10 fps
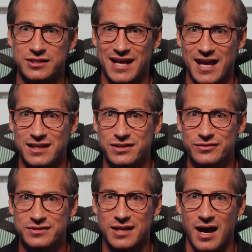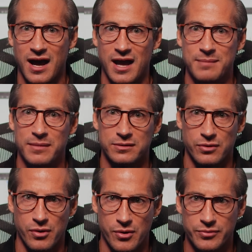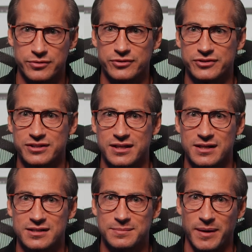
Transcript: take your time and hone your skills